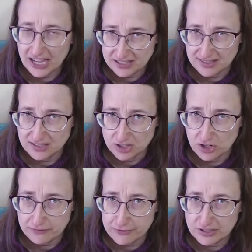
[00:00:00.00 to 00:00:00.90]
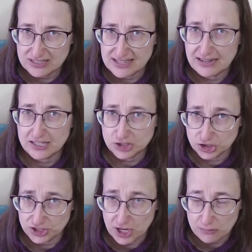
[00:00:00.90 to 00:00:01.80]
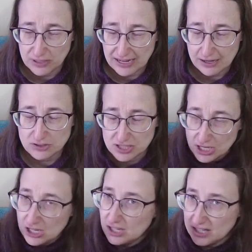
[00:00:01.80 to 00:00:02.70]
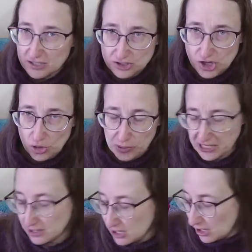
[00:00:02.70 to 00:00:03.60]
excess yarn for this and I should not run out. Here's hoping.